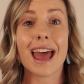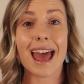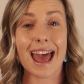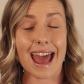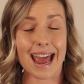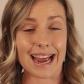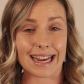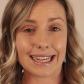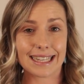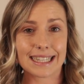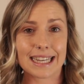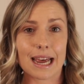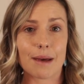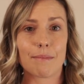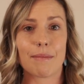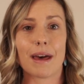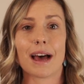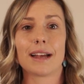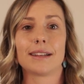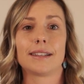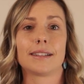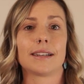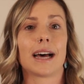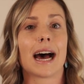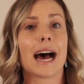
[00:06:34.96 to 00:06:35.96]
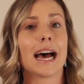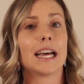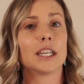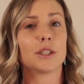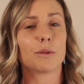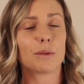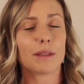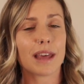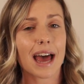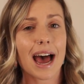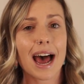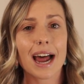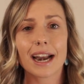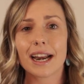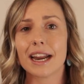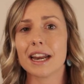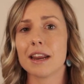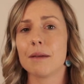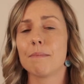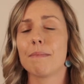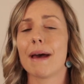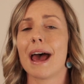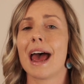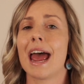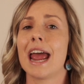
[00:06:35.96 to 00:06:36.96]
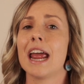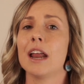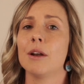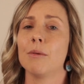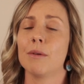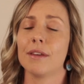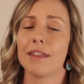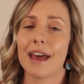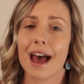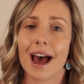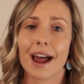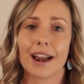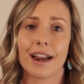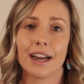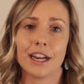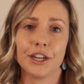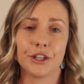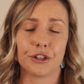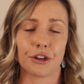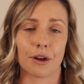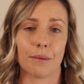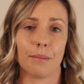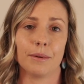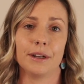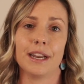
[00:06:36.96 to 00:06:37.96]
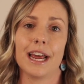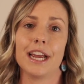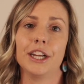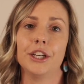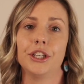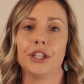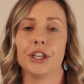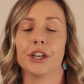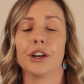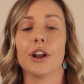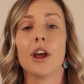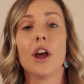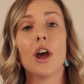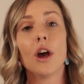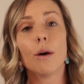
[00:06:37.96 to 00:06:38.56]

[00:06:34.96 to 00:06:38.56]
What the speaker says: accept that size without any pain, without any trepidation,